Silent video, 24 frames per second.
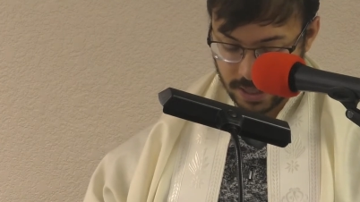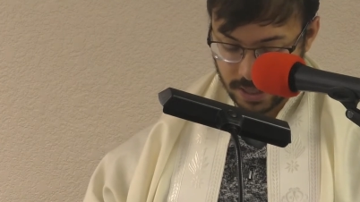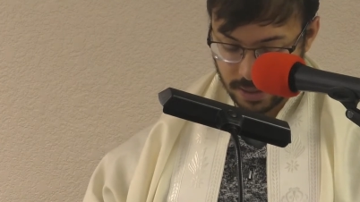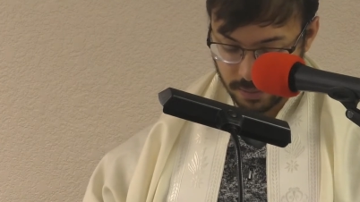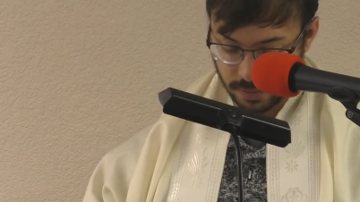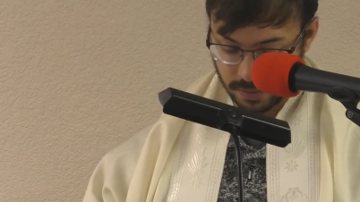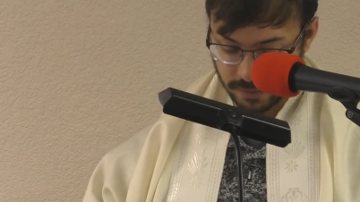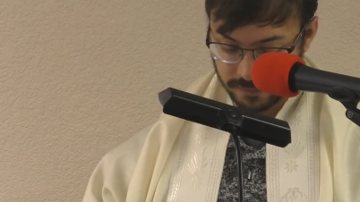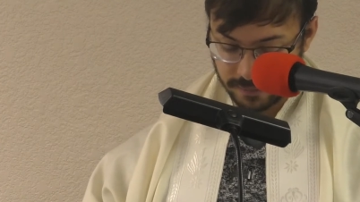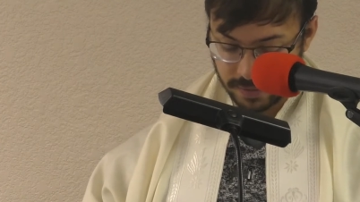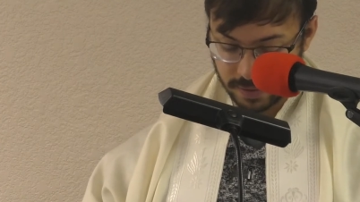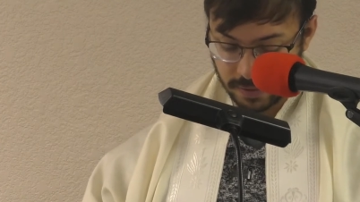
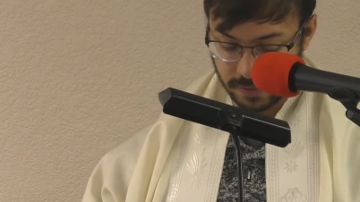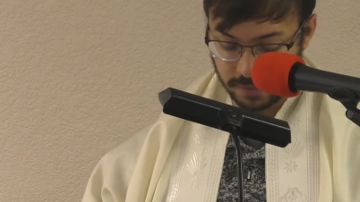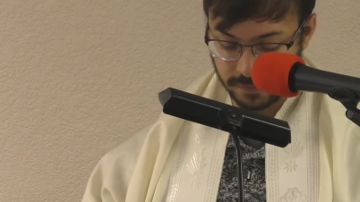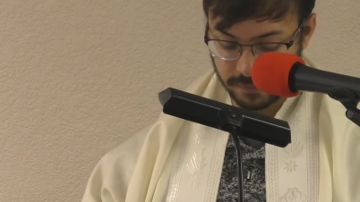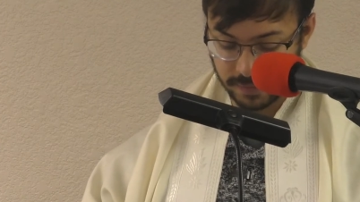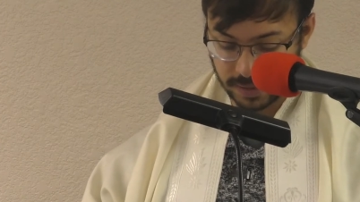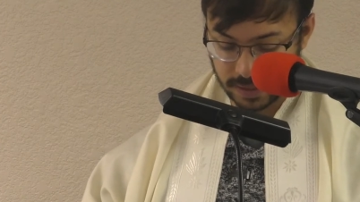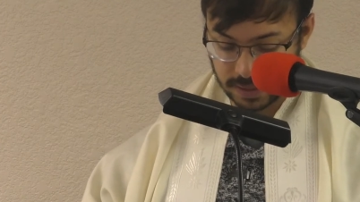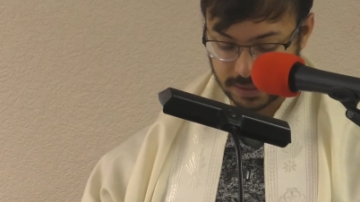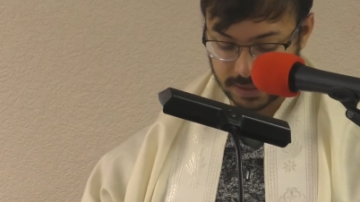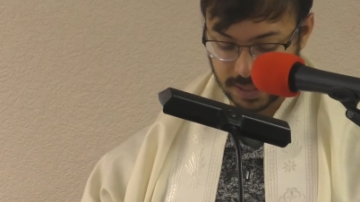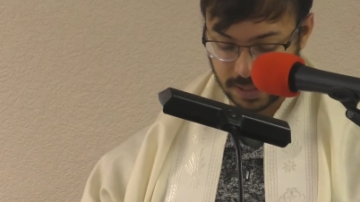When Pharaoh
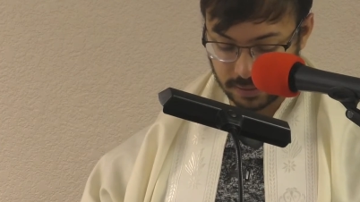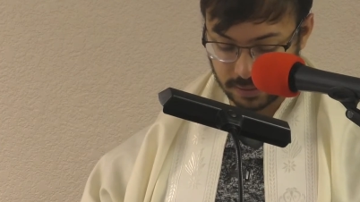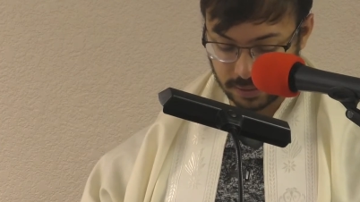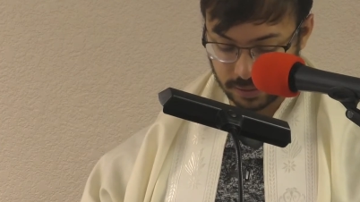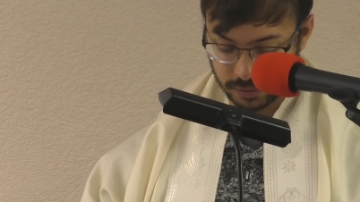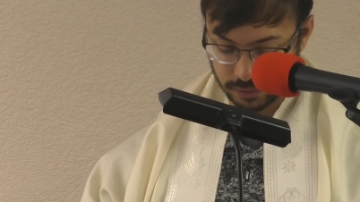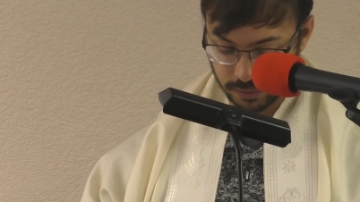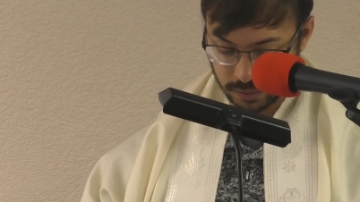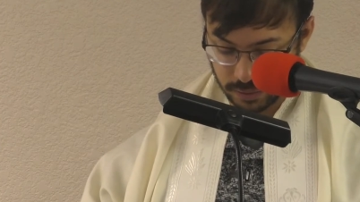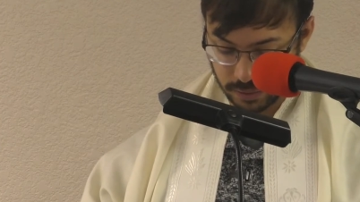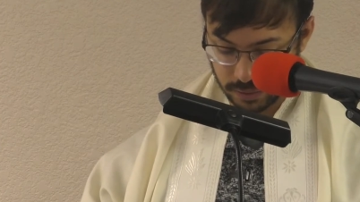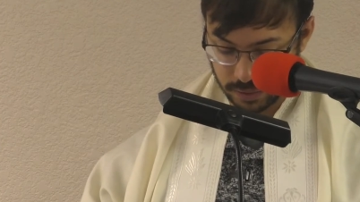figures out the
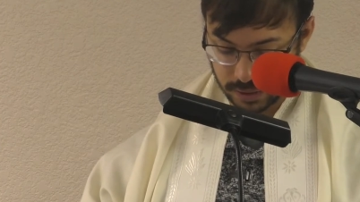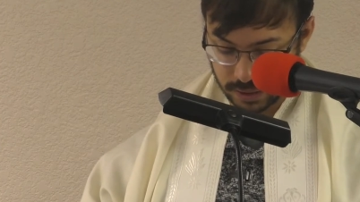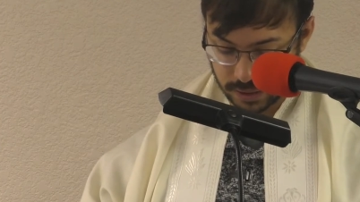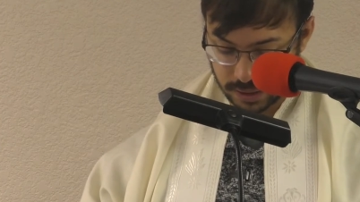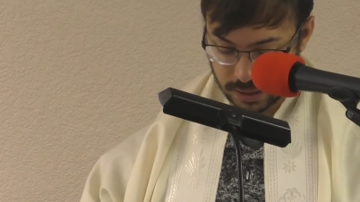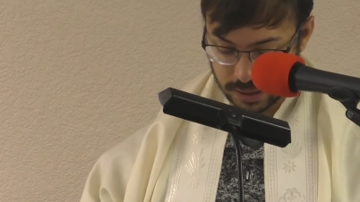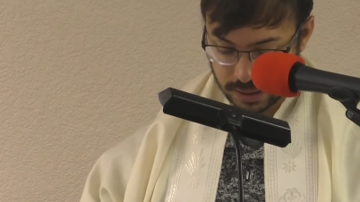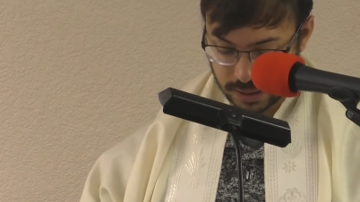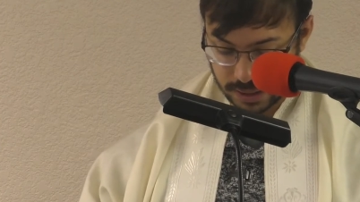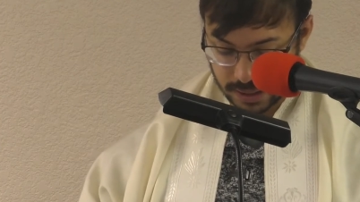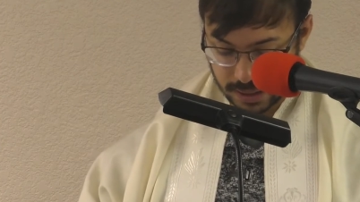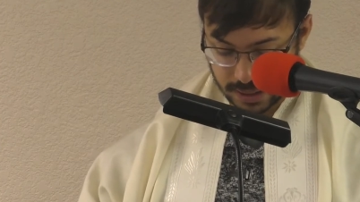truth,
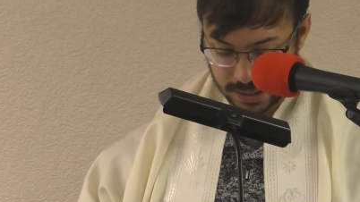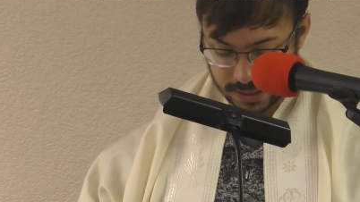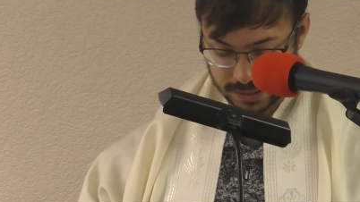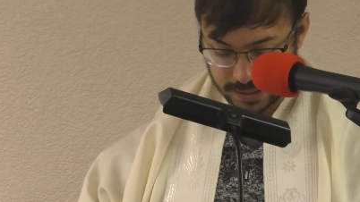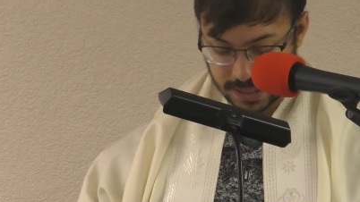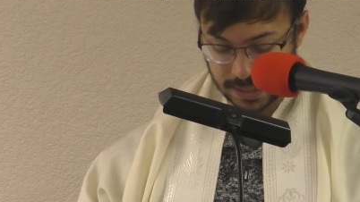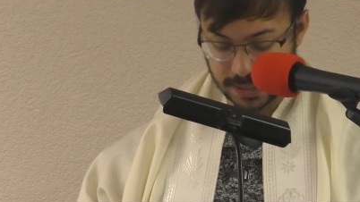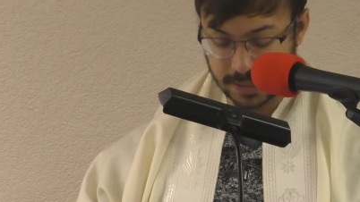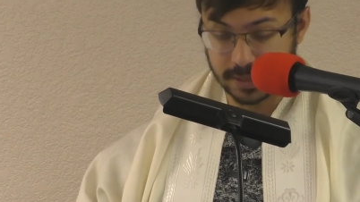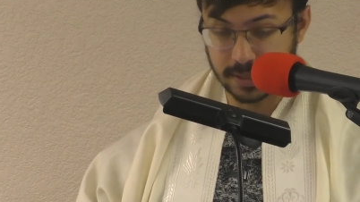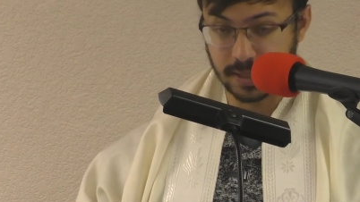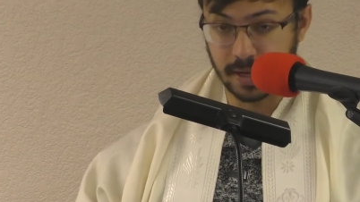he
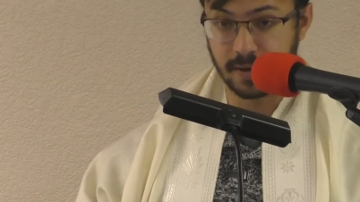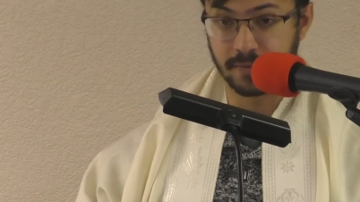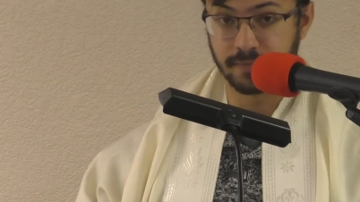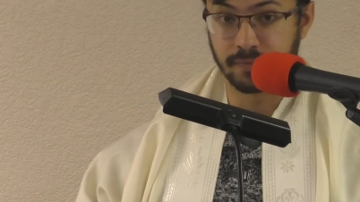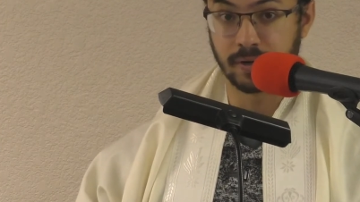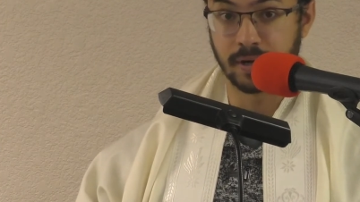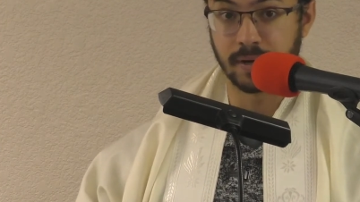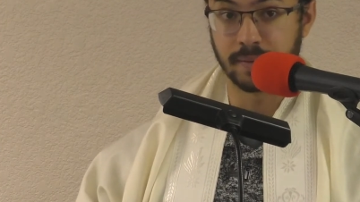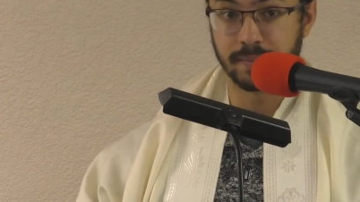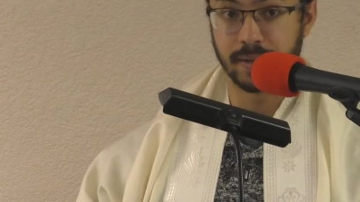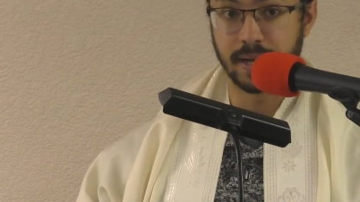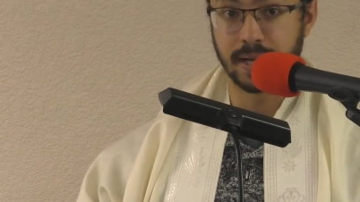tells Abraham